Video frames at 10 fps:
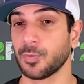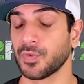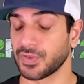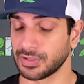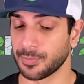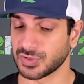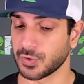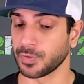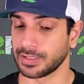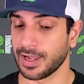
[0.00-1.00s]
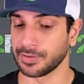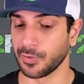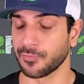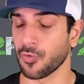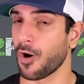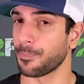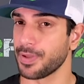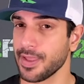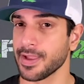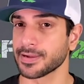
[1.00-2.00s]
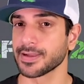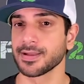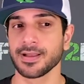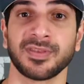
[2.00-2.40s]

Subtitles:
with the number 29 overall pick,